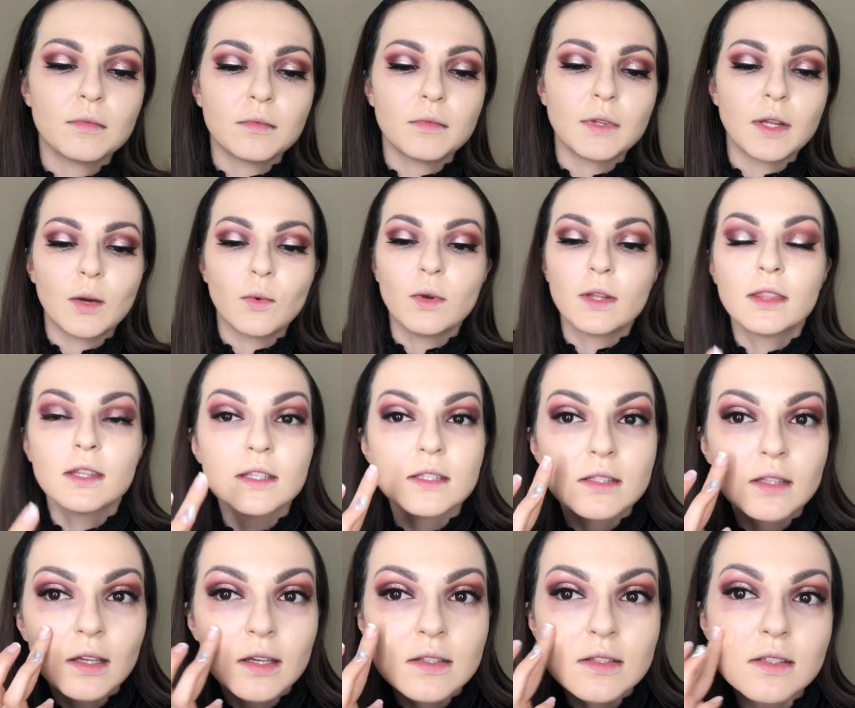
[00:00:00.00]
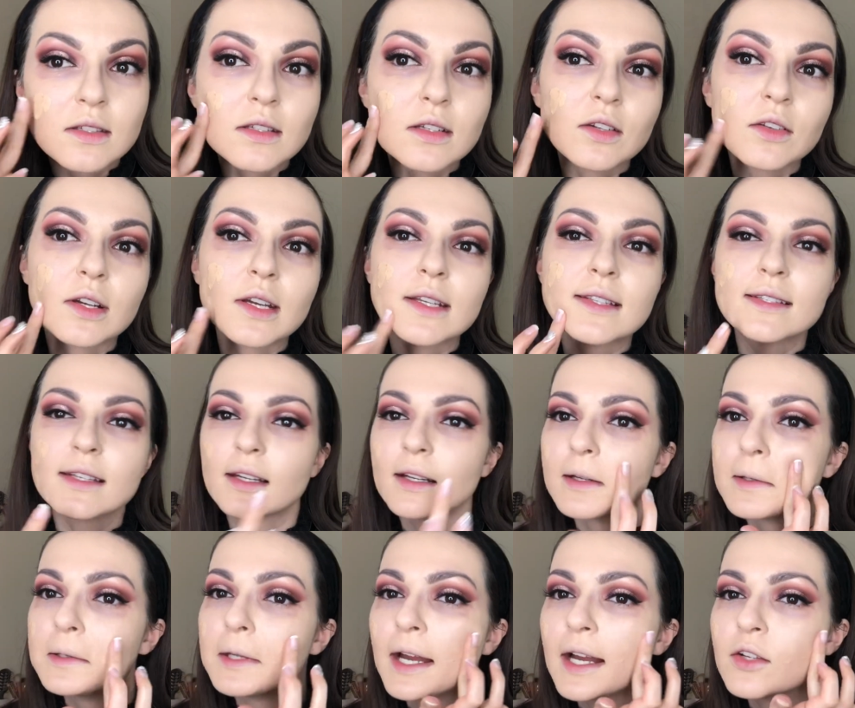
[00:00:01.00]
Now what this does is it creates like
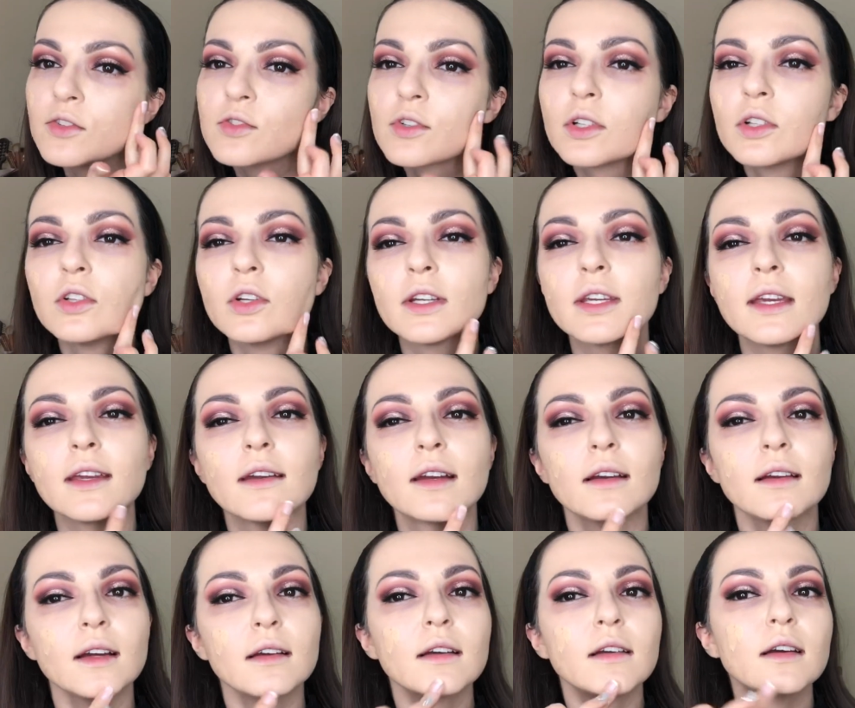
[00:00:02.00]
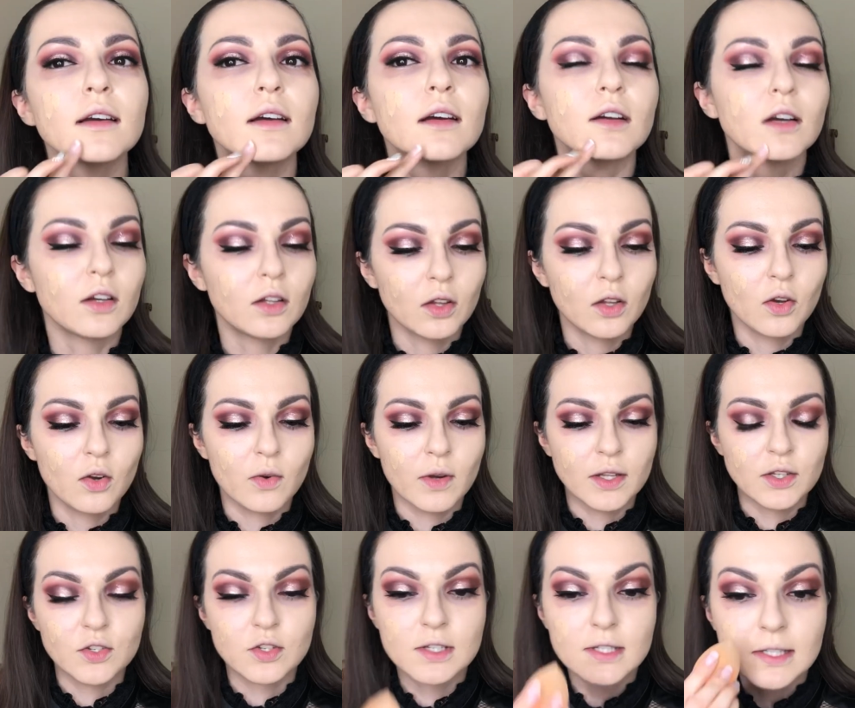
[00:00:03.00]
a natural looking glow
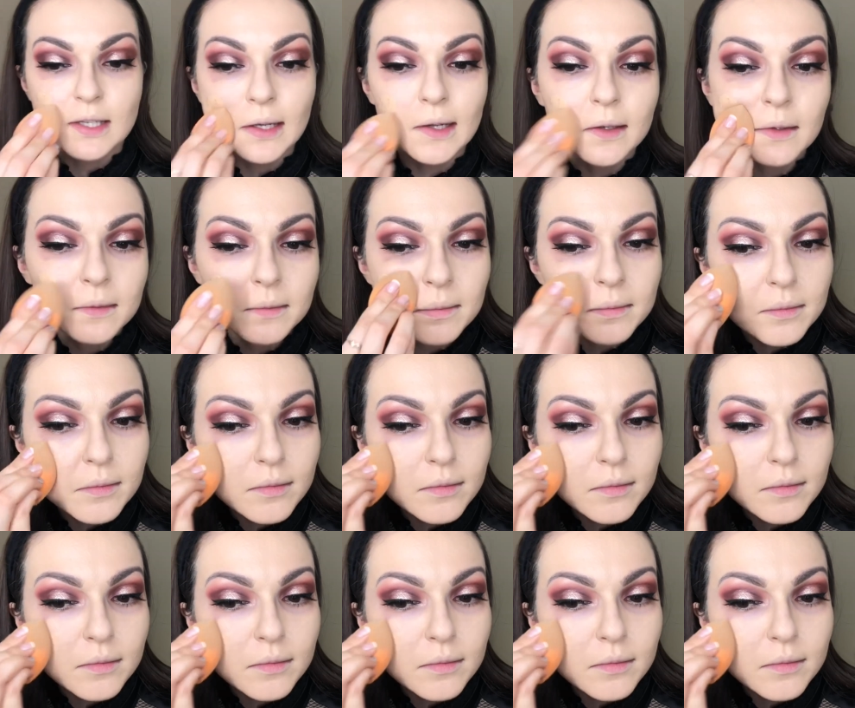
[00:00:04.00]
on your skin.